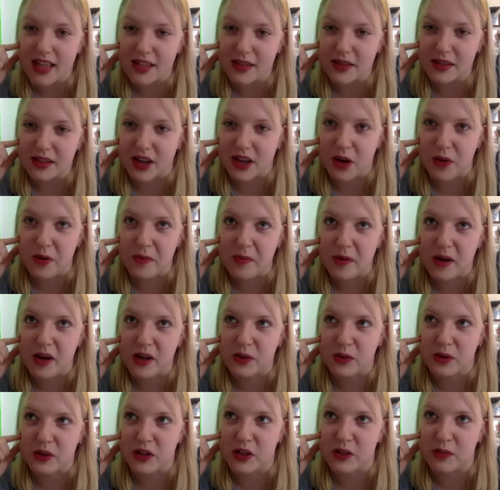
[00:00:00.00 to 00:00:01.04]
Copeland
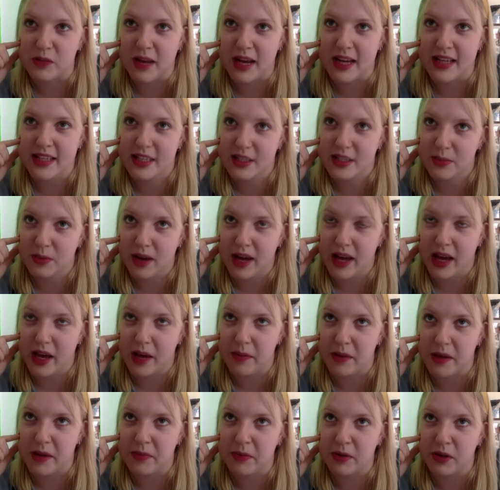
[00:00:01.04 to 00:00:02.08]
Park's one of those places where
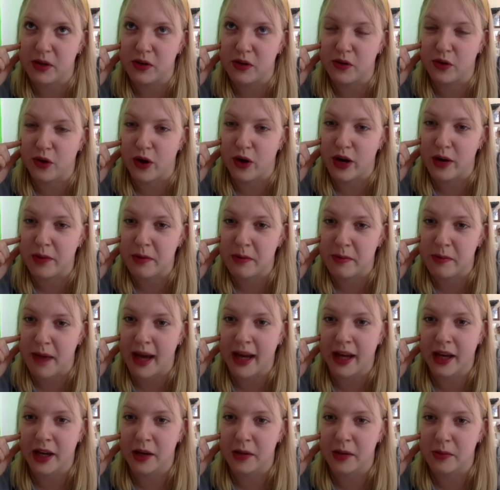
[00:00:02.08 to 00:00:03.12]
people who've grown up in
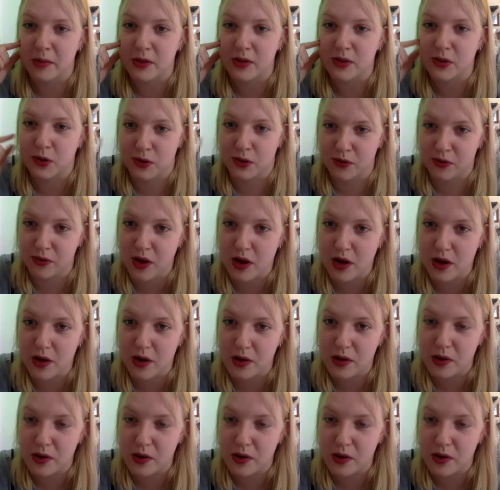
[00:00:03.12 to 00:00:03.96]
Peckham sort of